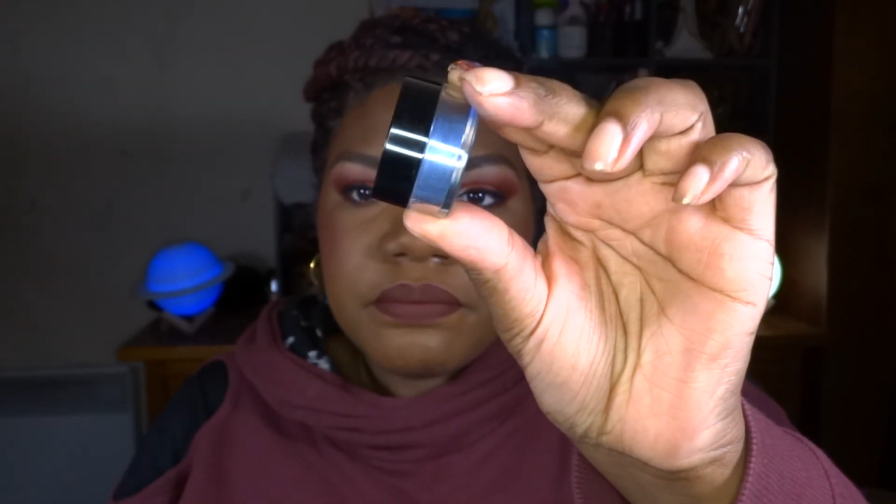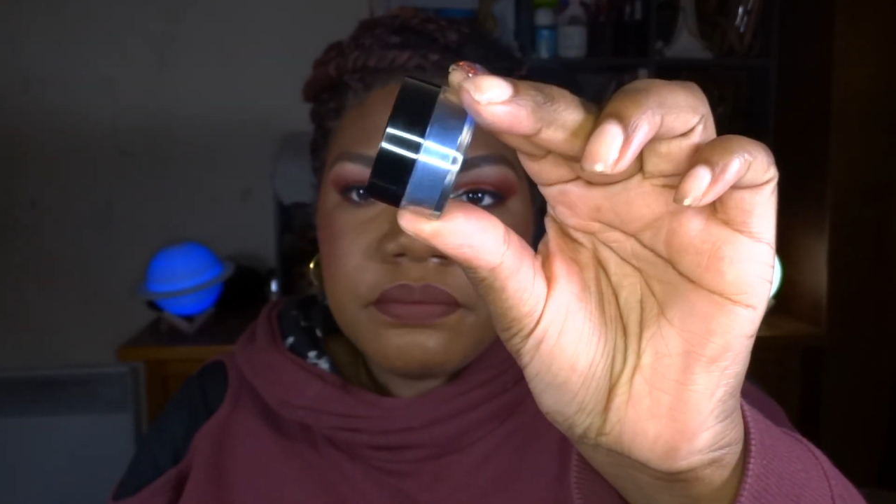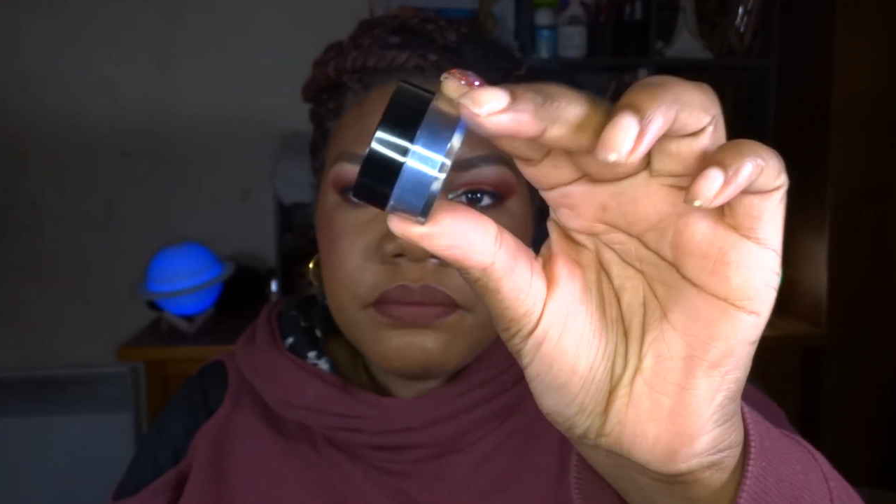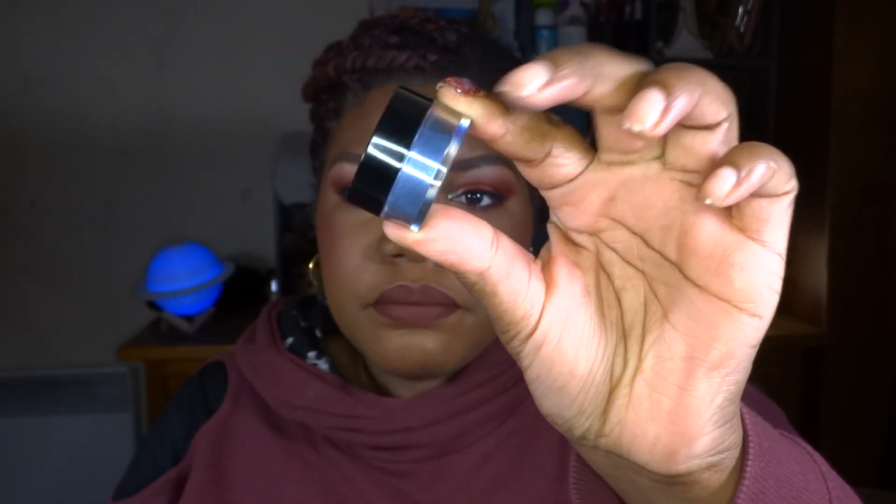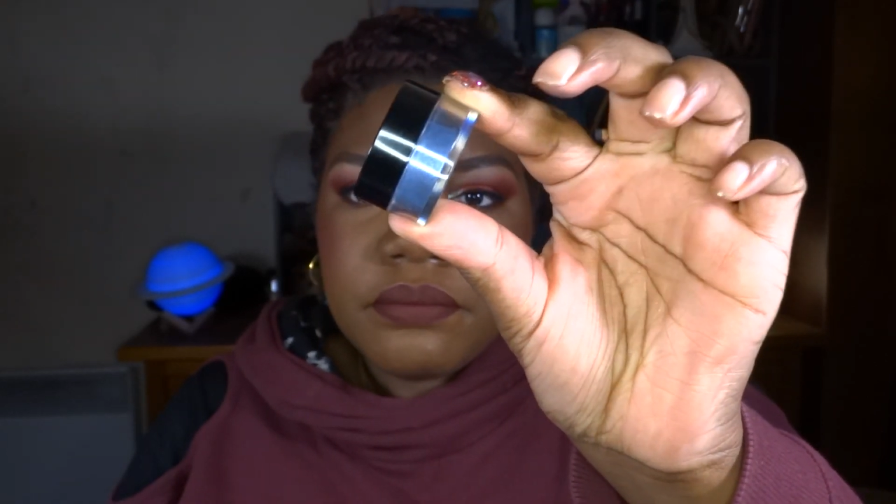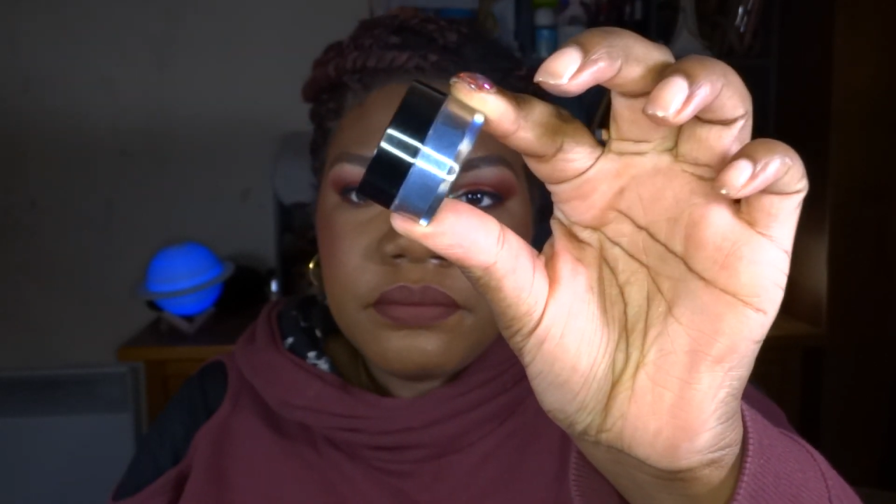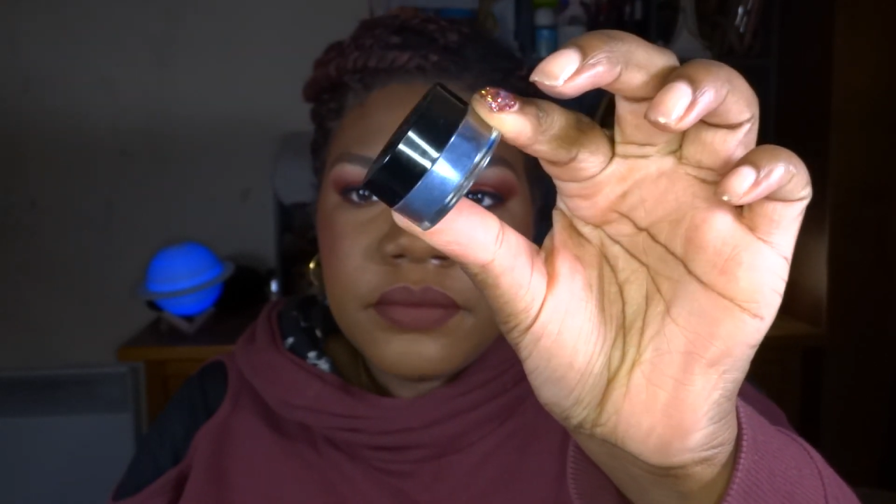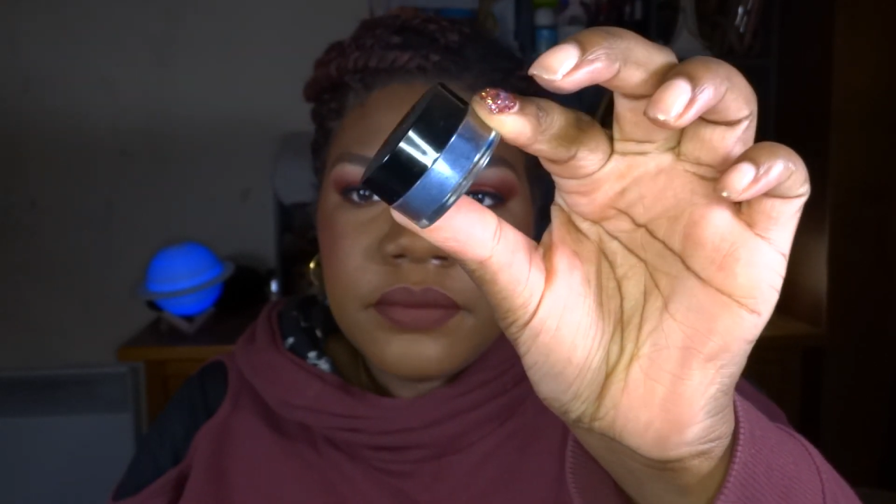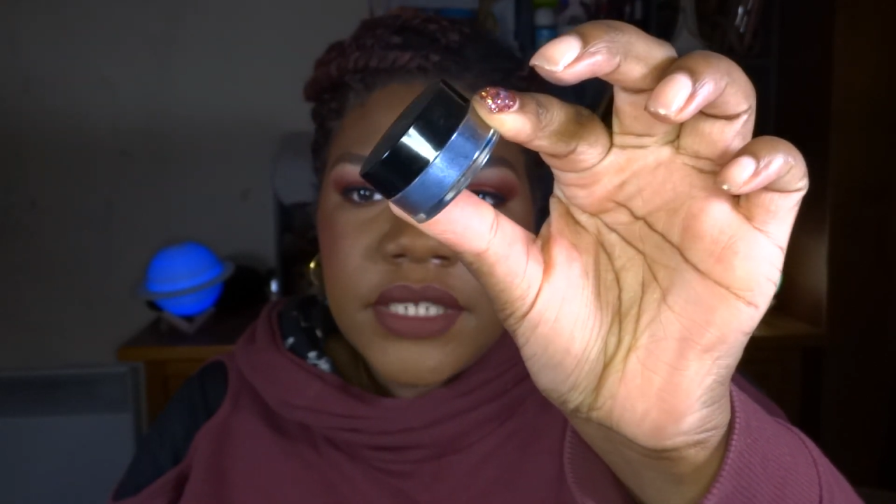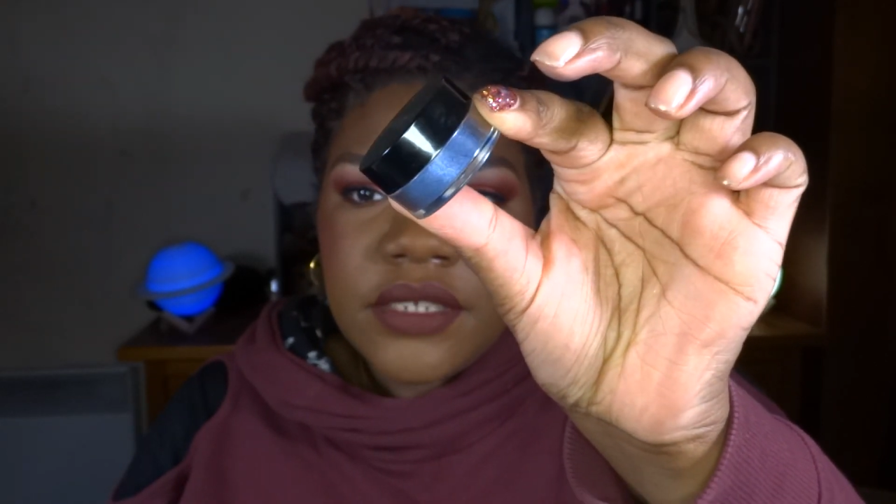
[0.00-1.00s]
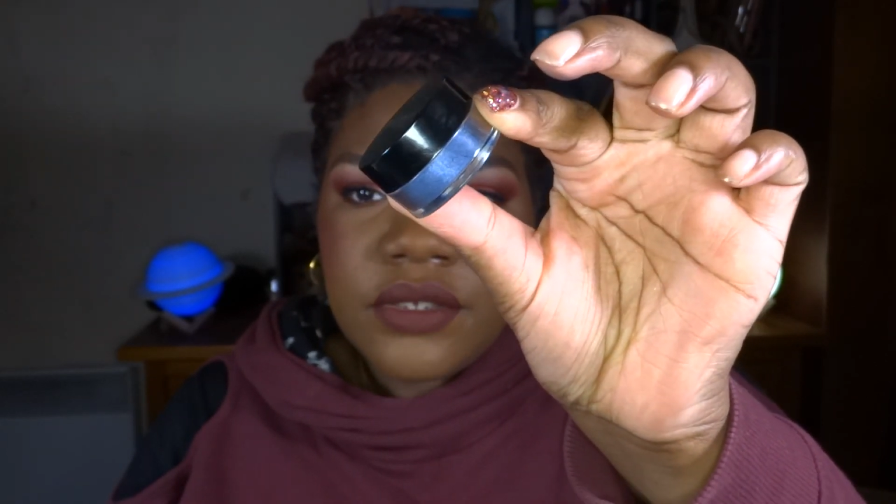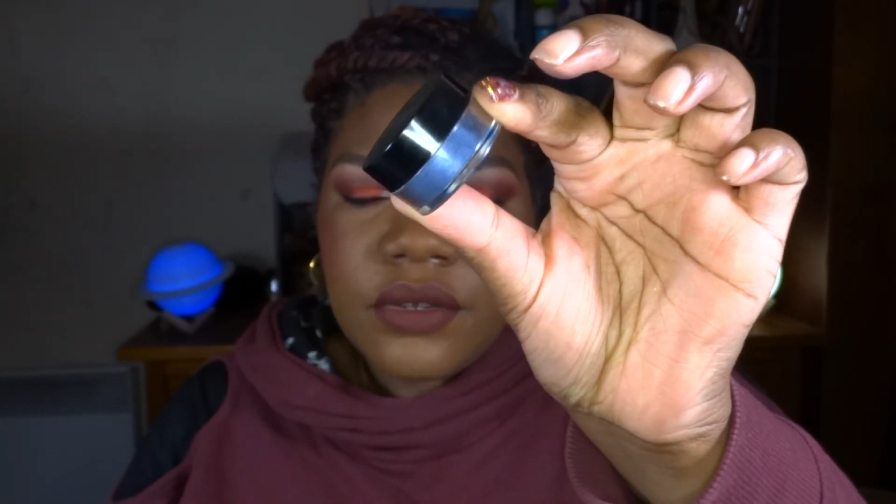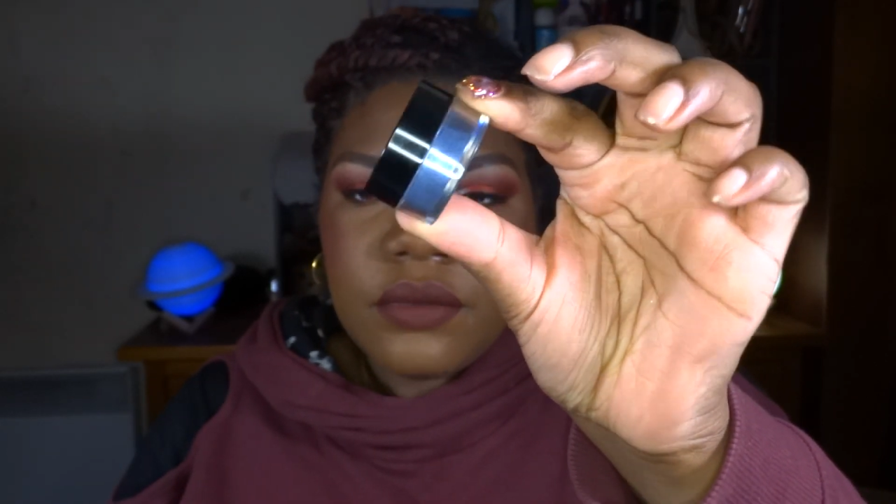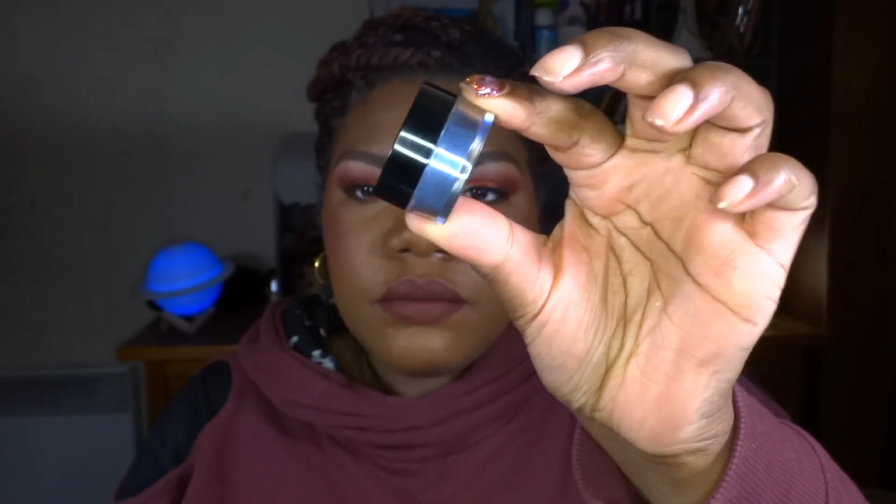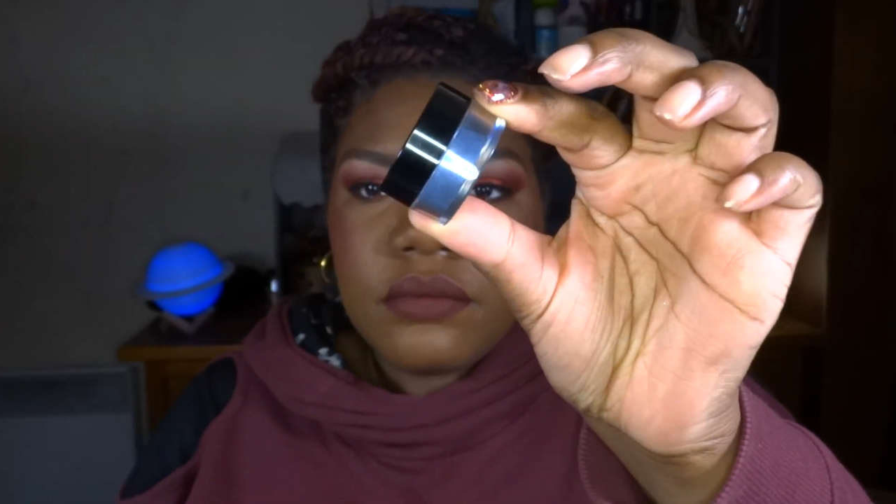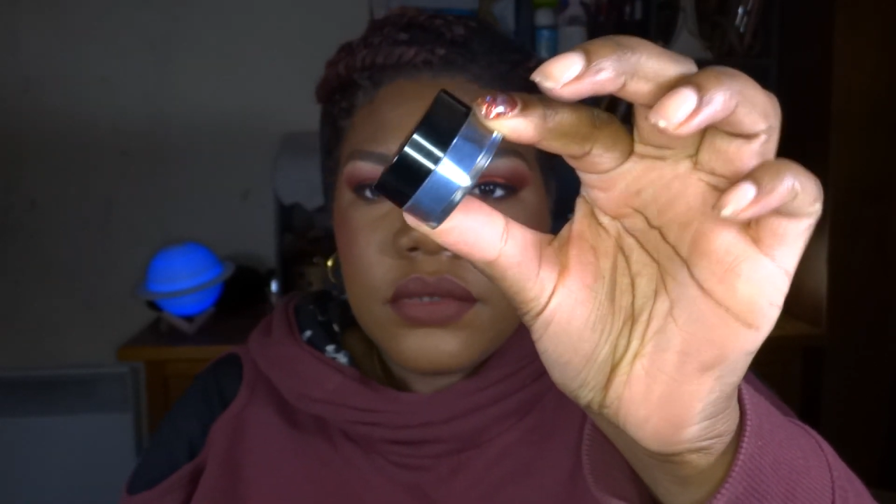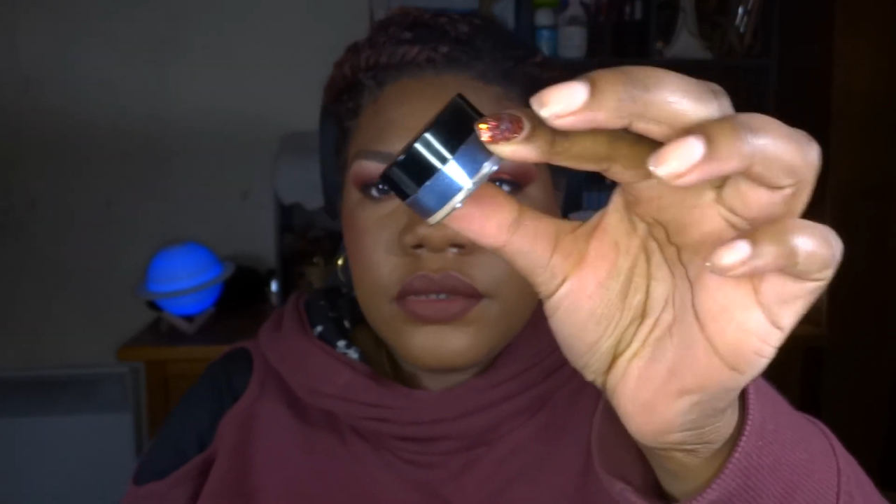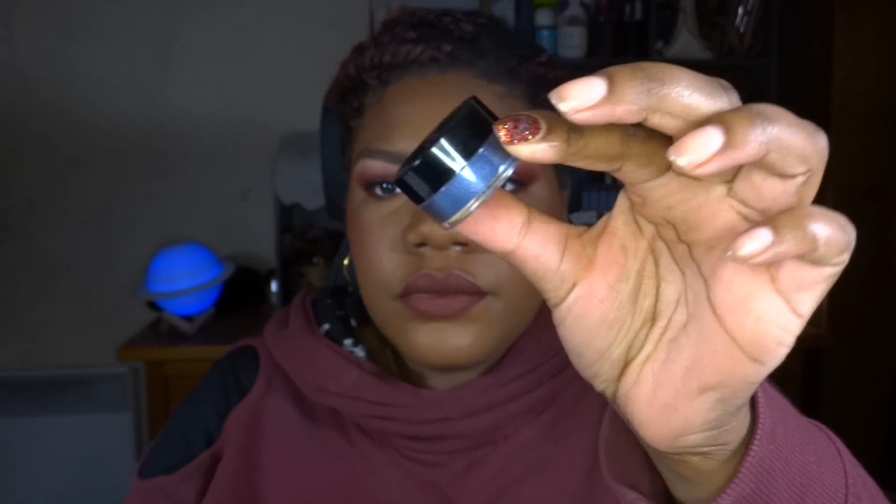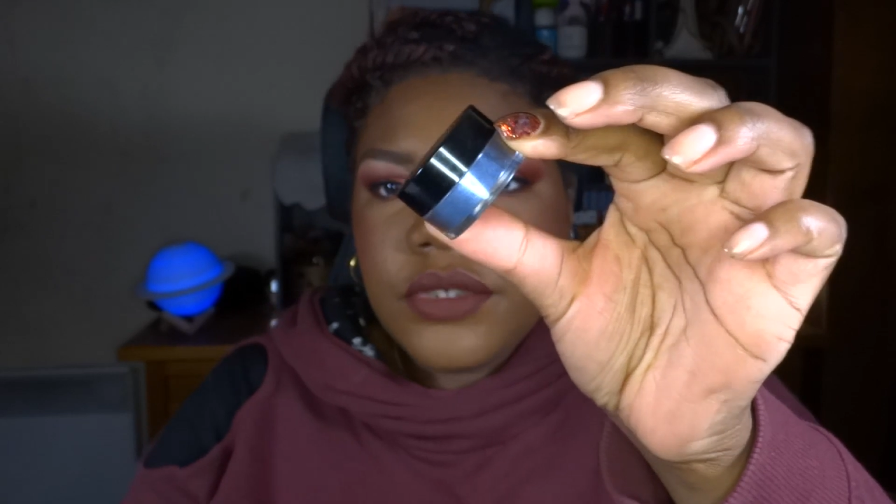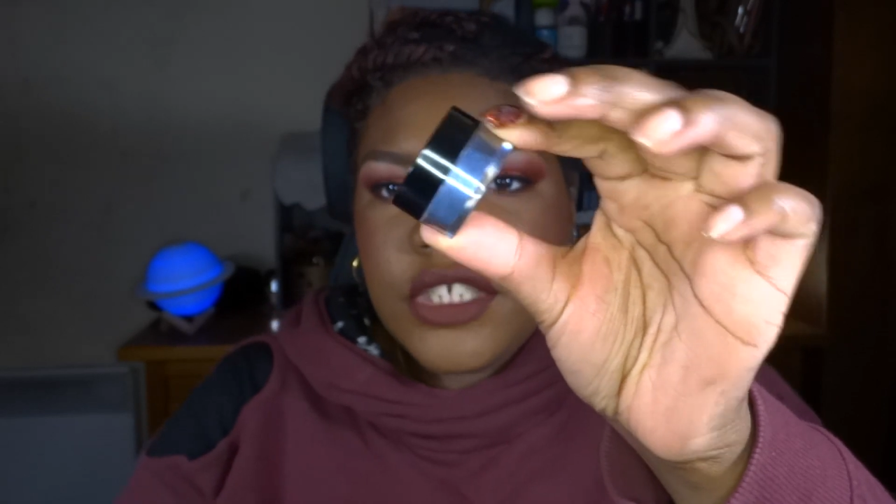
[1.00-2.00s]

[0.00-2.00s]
mid-tone blue,